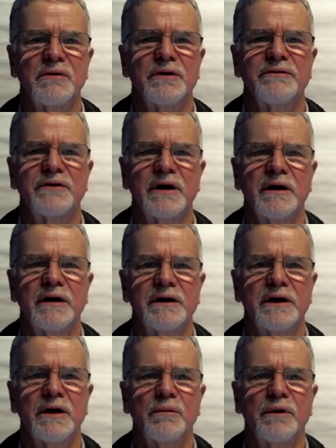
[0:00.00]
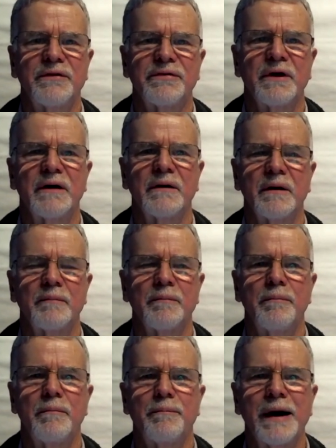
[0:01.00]
And, with
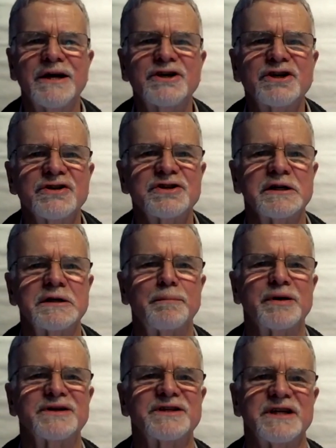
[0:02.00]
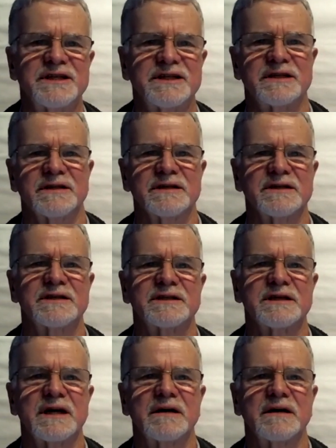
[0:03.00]
patience and persistence,